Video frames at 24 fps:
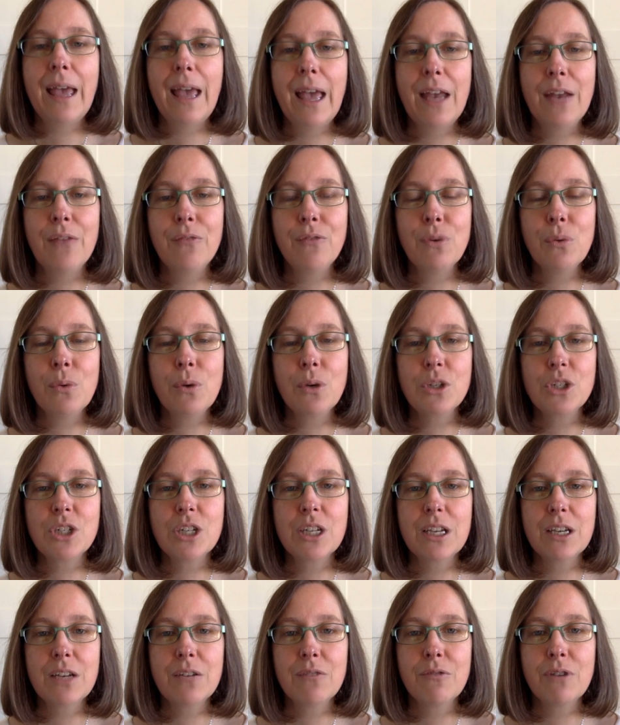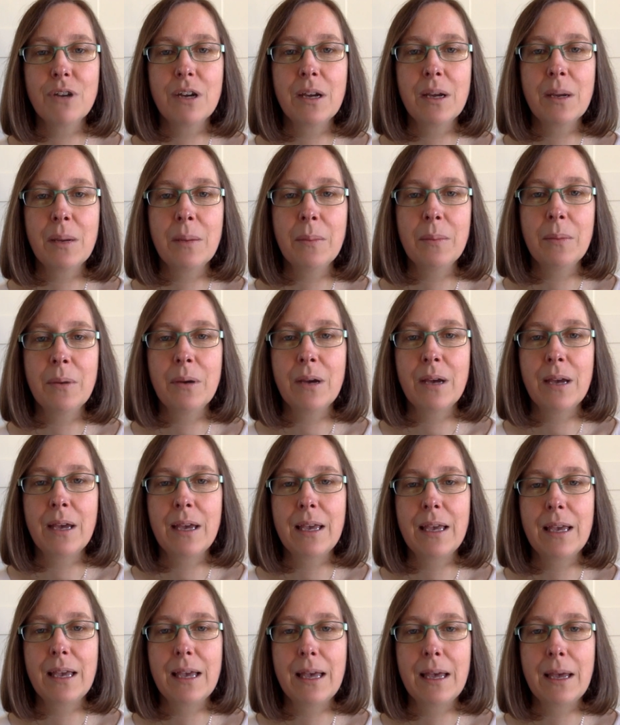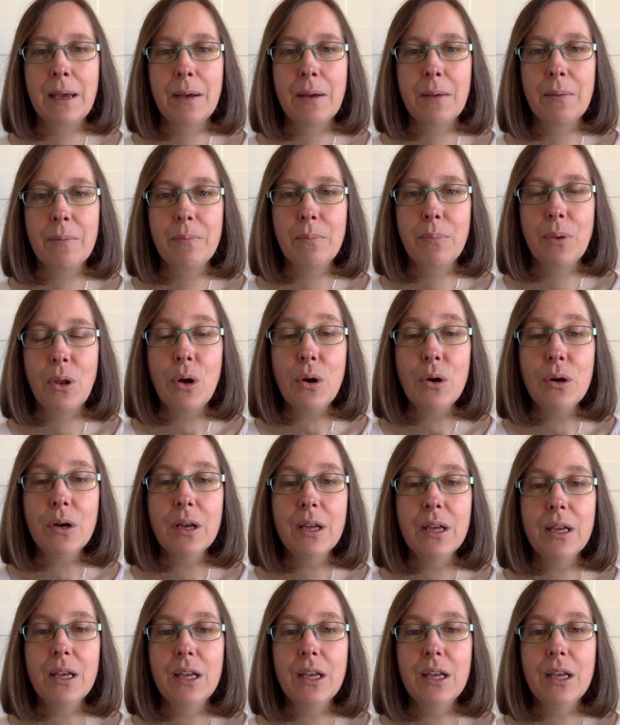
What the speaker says: and if you're watching it via my blog,